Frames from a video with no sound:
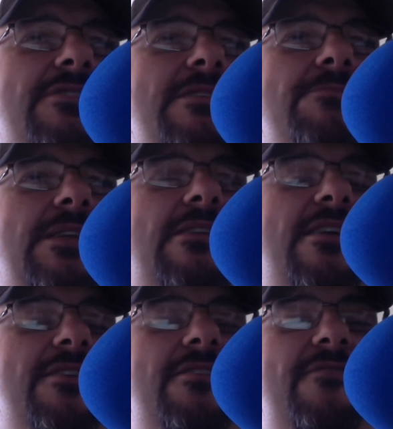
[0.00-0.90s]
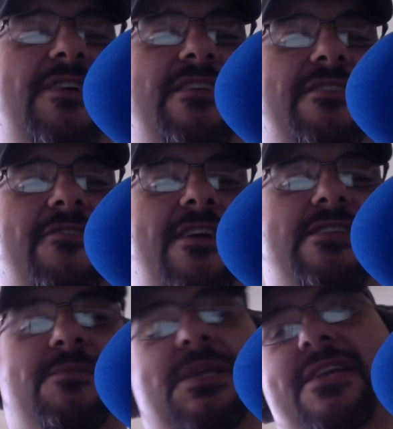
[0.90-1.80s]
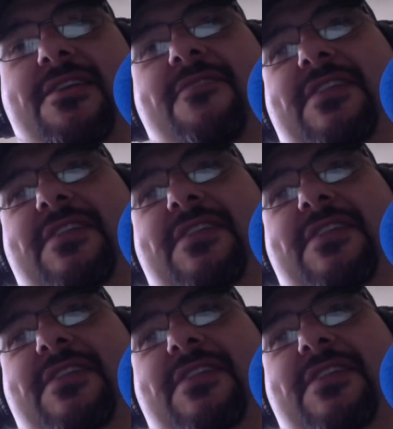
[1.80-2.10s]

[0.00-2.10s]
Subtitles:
at me like, you never cut the grass. I'm like, you never